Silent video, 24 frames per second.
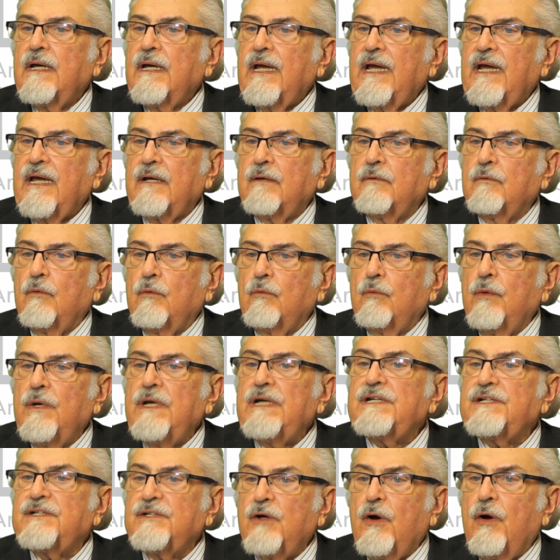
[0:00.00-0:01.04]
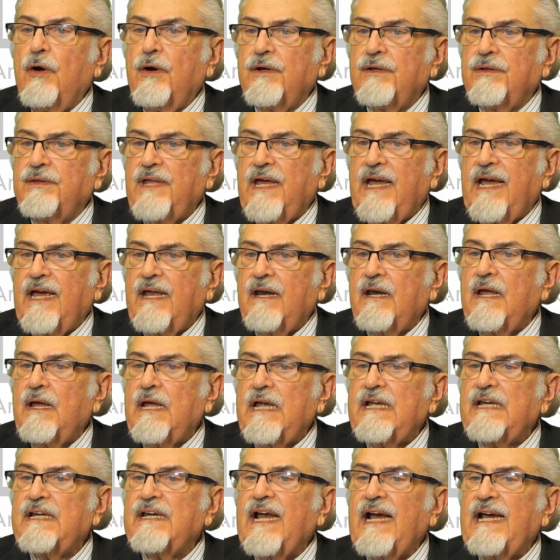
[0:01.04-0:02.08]
and we started that
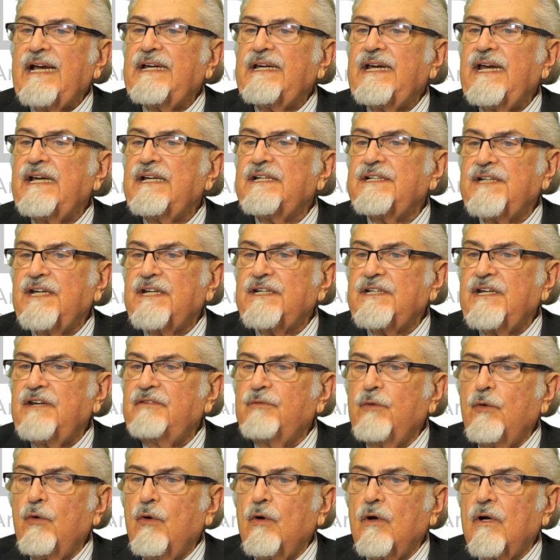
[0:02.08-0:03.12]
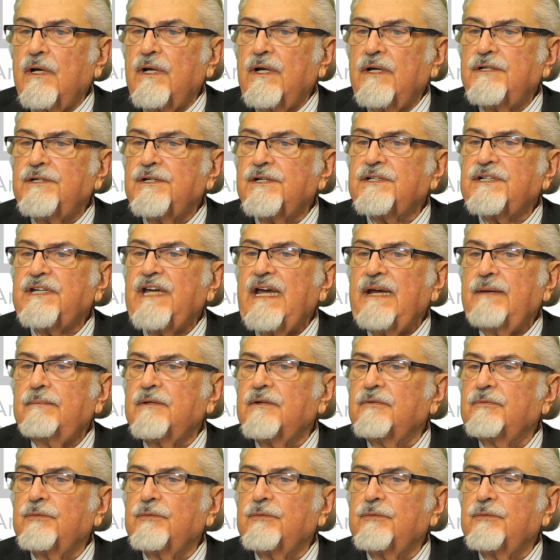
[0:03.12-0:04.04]
in 1964, and it just came to